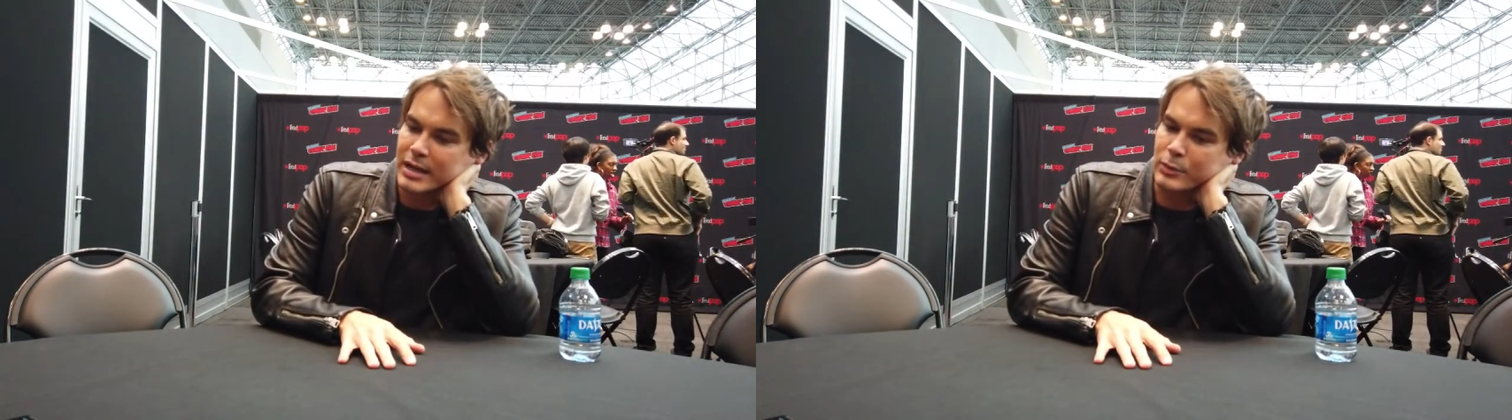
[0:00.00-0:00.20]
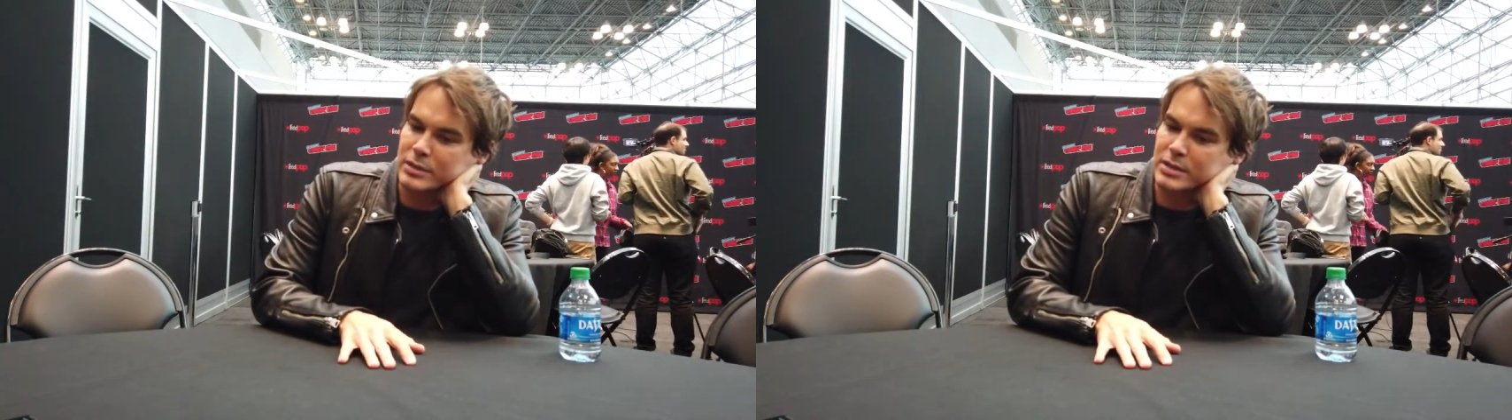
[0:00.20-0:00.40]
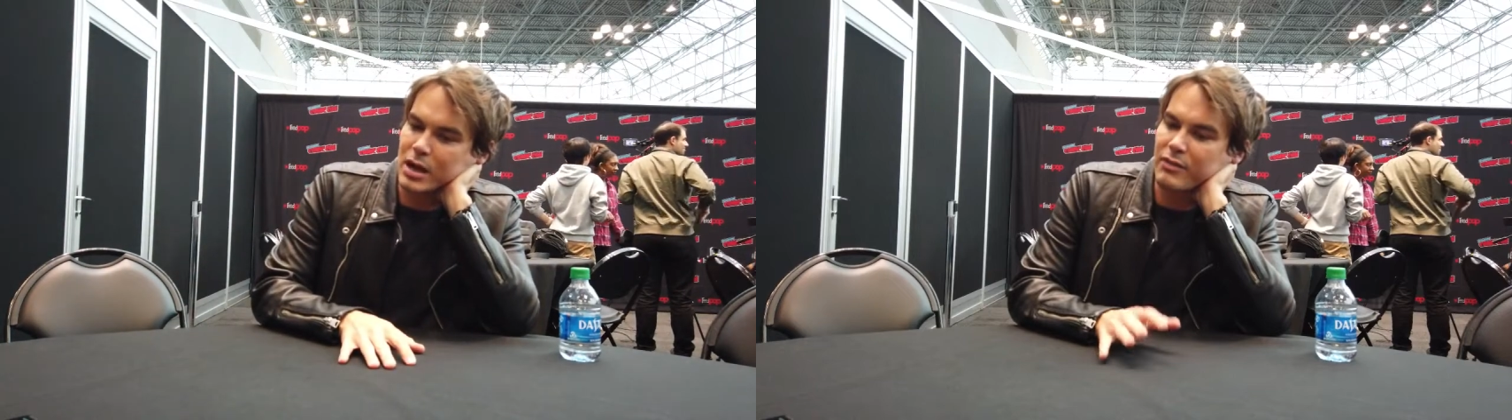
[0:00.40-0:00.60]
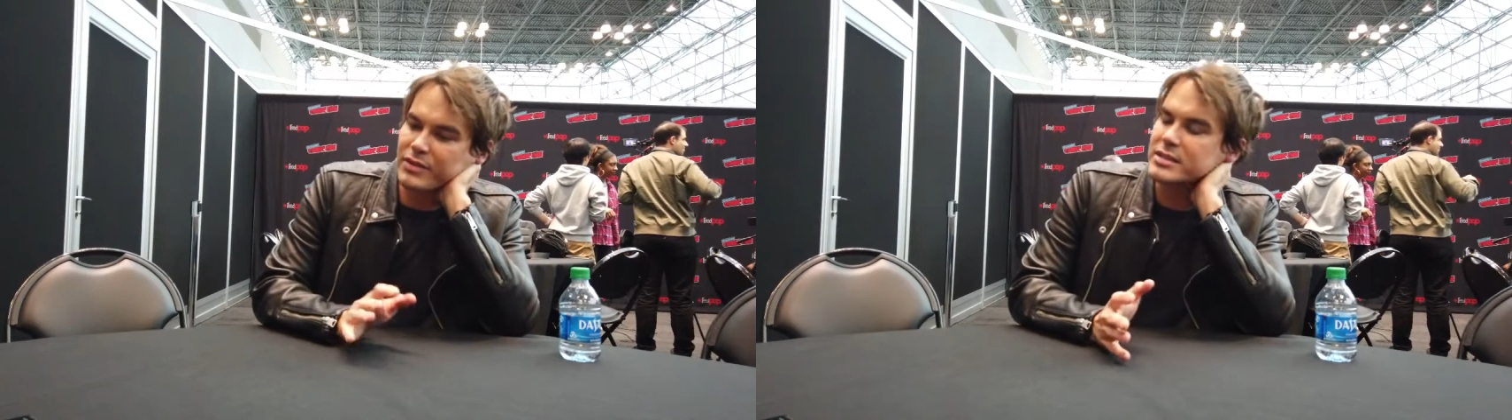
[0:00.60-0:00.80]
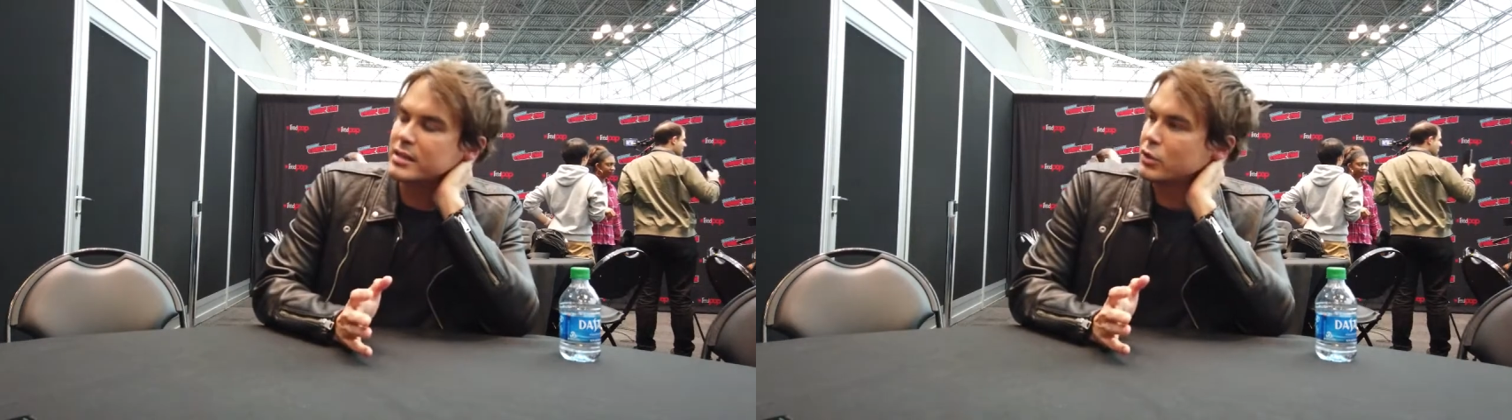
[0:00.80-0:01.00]
it was
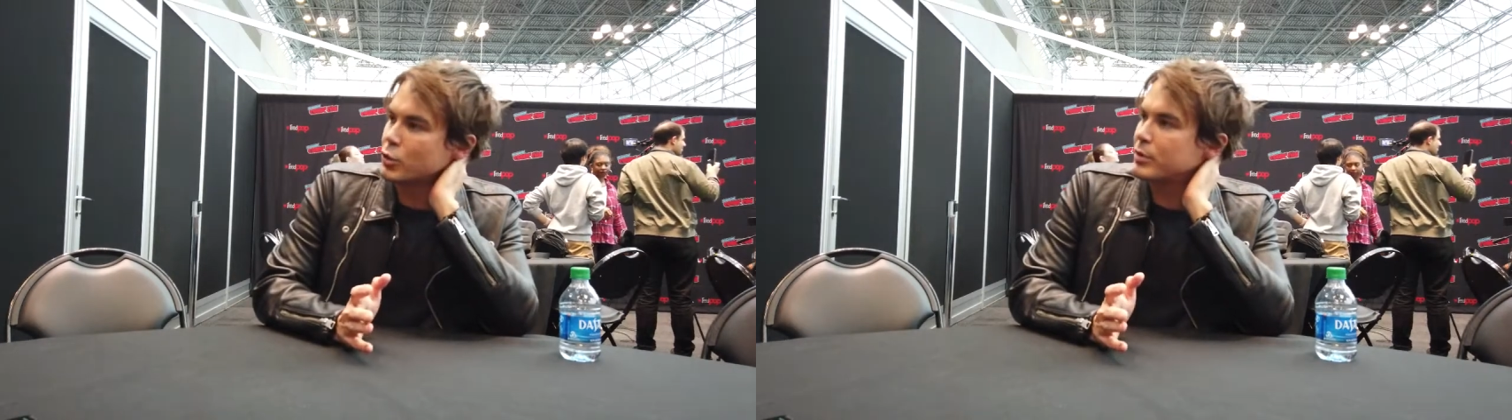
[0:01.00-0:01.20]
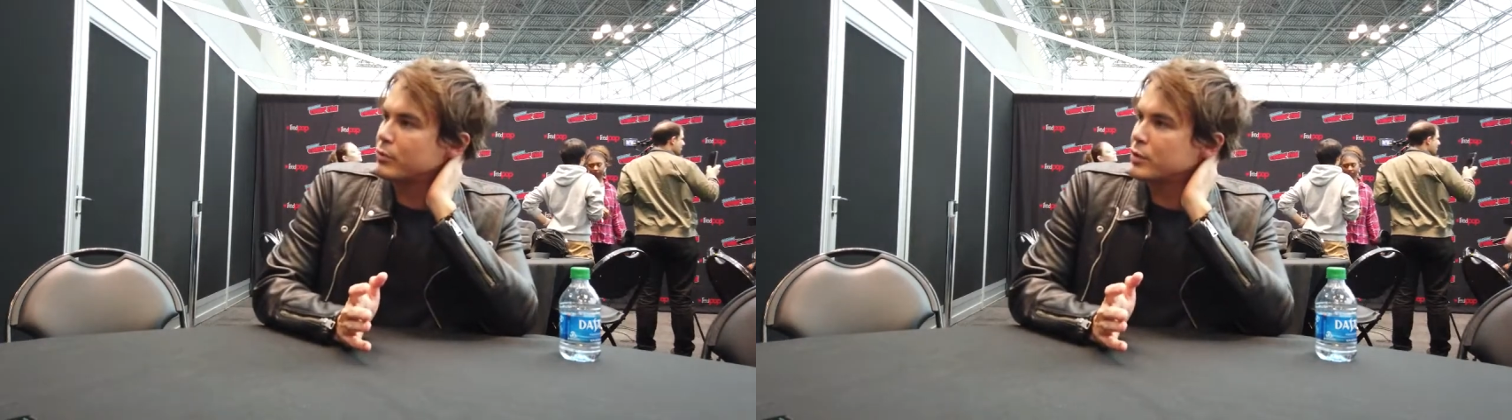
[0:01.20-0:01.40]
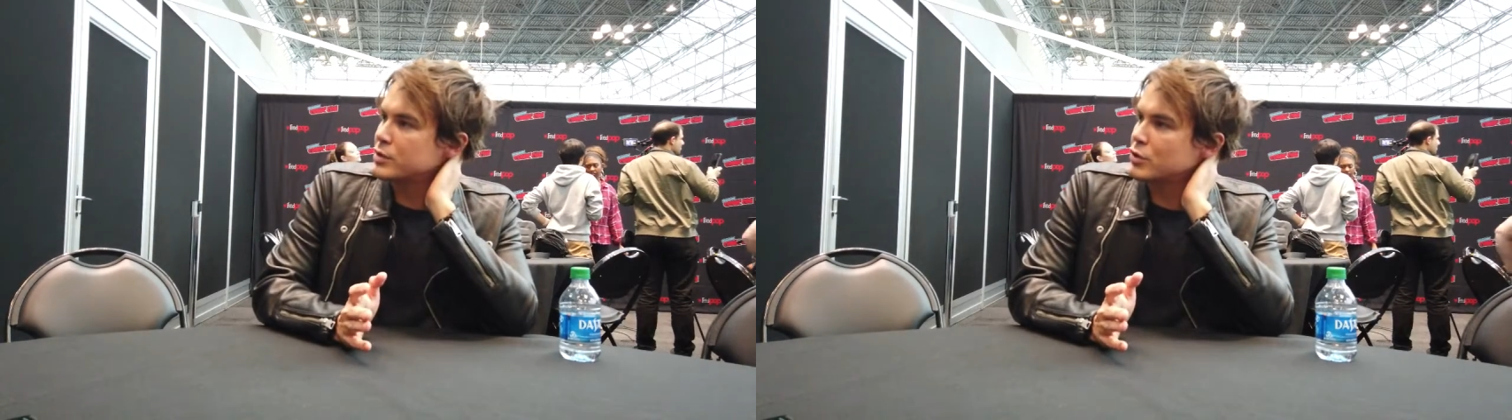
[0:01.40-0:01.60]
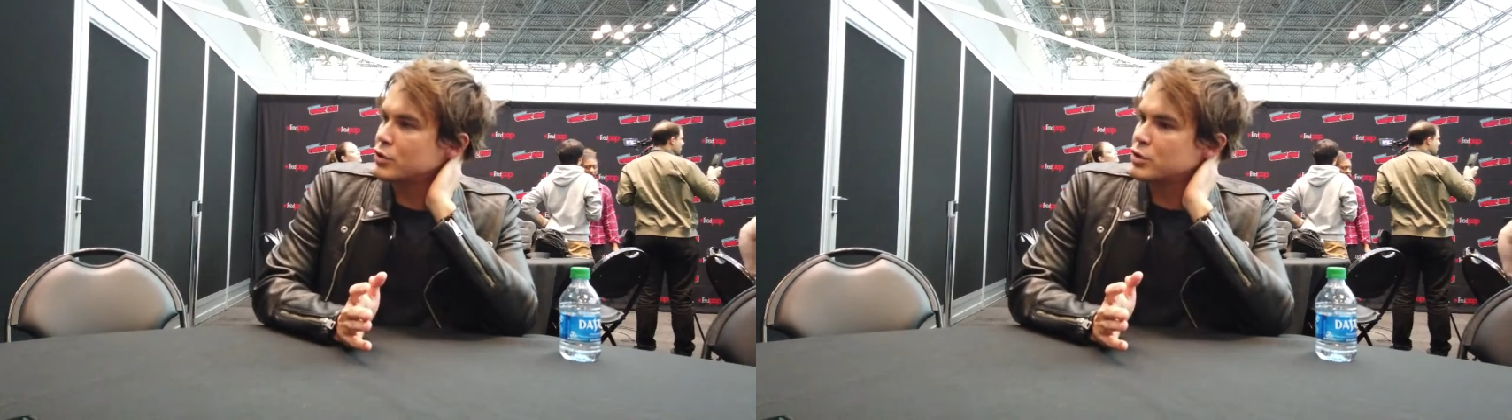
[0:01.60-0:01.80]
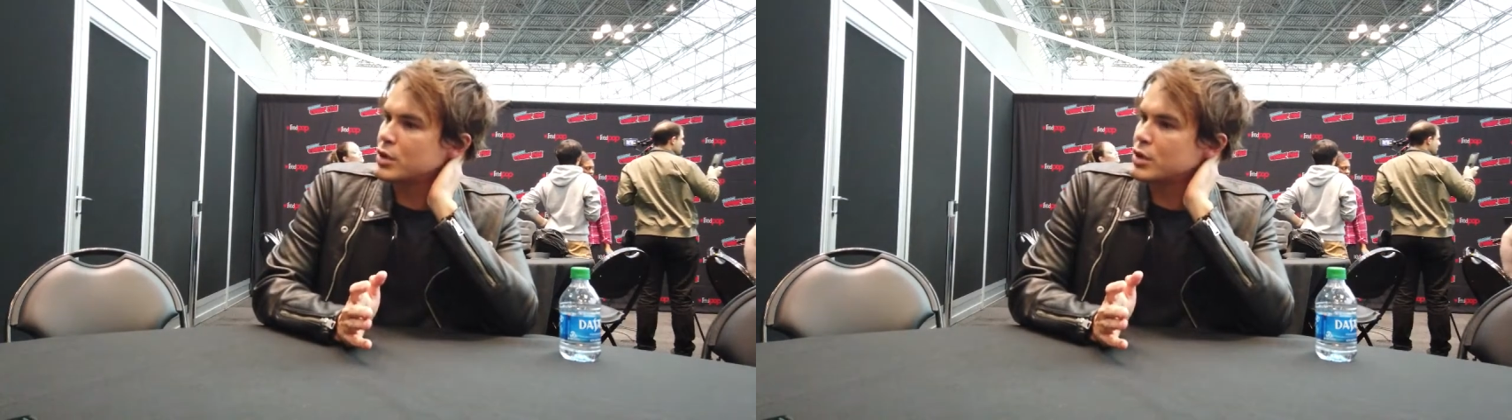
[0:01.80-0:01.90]
obviously a little bit of research,